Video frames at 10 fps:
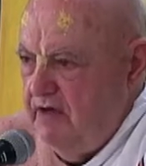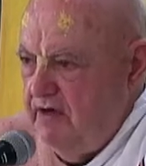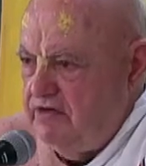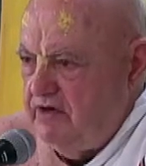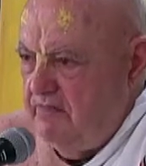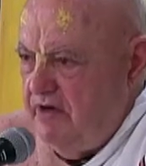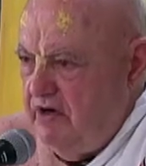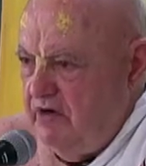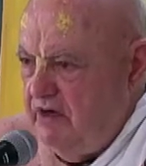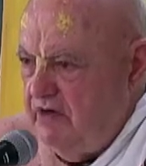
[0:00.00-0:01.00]
And there's some
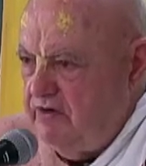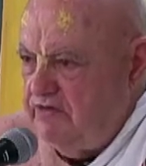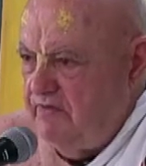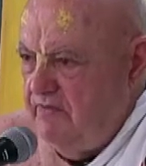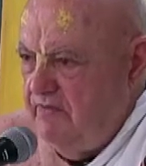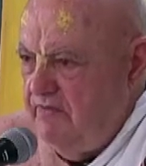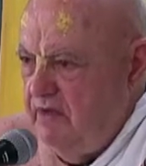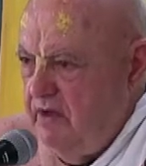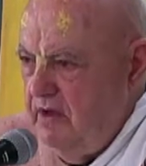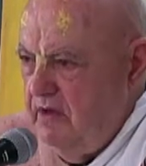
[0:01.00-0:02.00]
parallels.
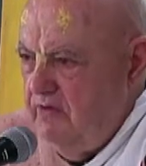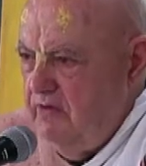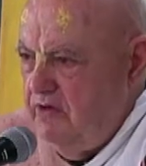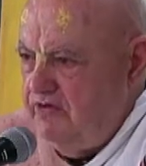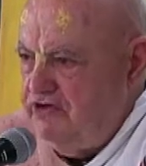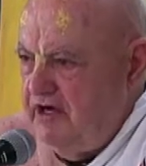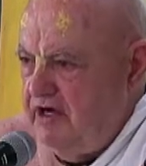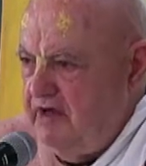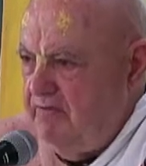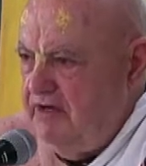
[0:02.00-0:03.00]
We both
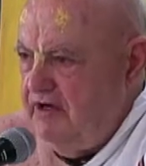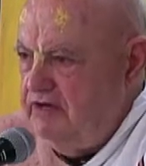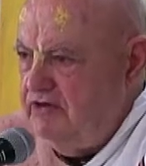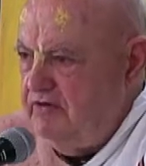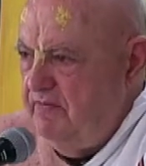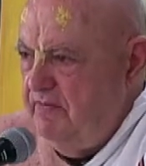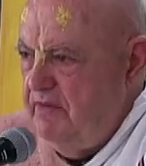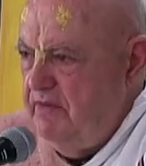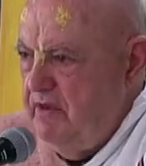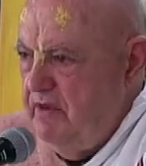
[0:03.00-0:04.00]
chant on beads.
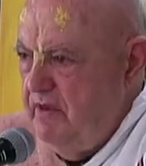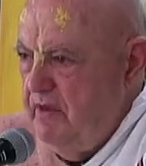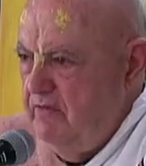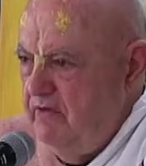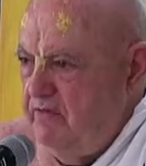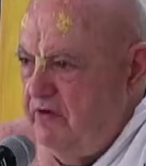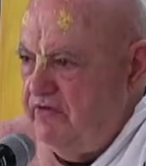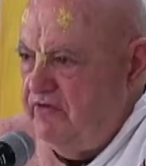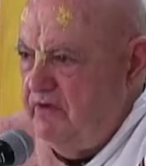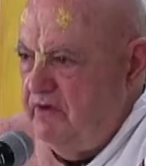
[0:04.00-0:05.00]
We
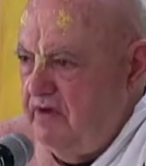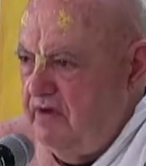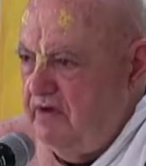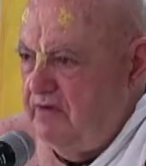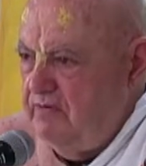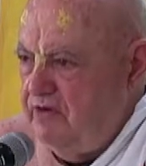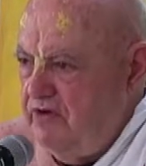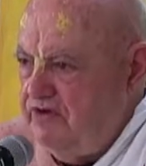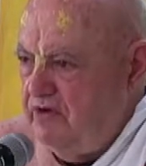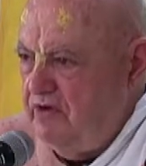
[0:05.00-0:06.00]
both uh,
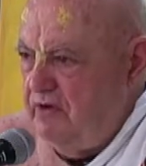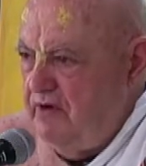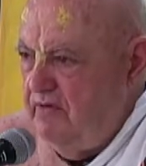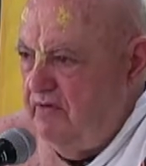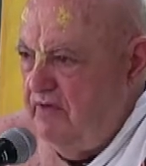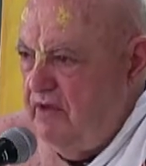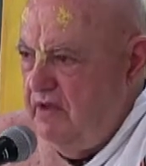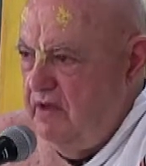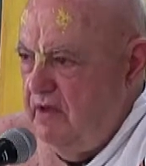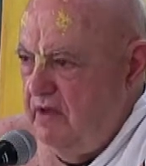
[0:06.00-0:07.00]
to the Lord.
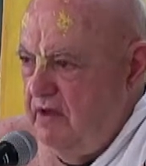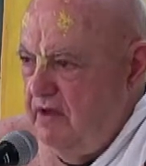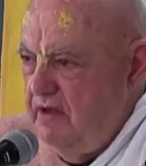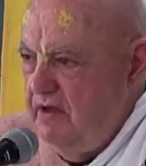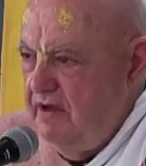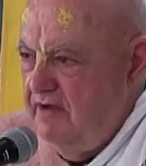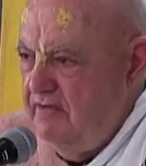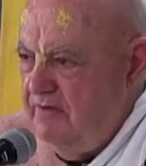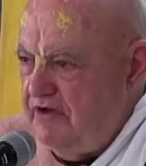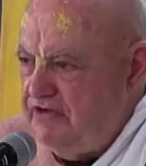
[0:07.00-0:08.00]

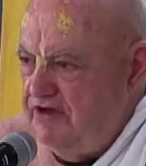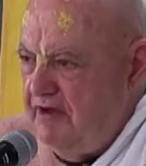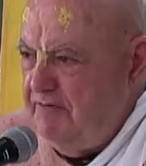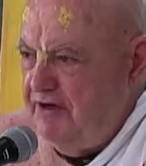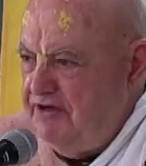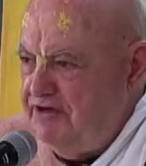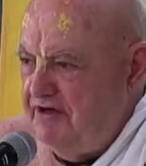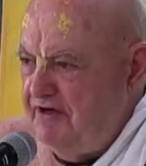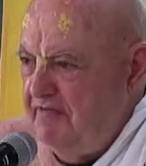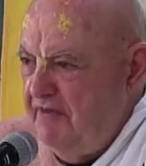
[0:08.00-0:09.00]
We pass the
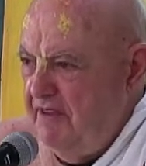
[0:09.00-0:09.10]
ammunition.